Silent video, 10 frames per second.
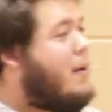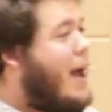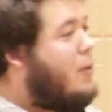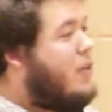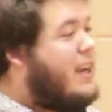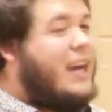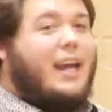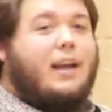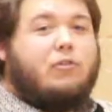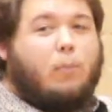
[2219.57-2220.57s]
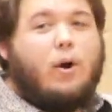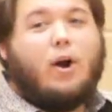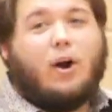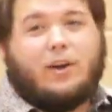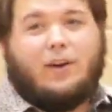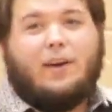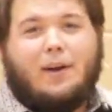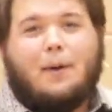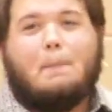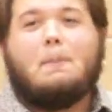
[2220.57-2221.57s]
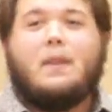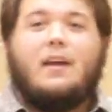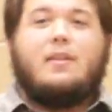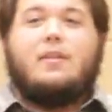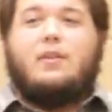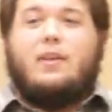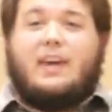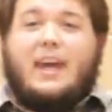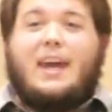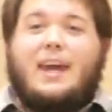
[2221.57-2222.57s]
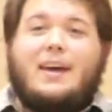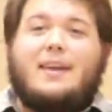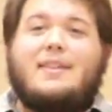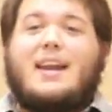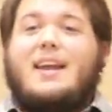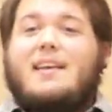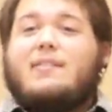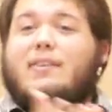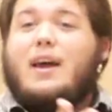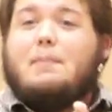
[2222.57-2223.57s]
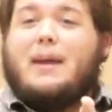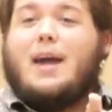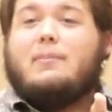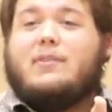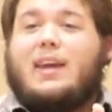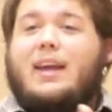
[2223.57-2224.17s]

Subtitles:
how the kings work, the king, then his son becomes king,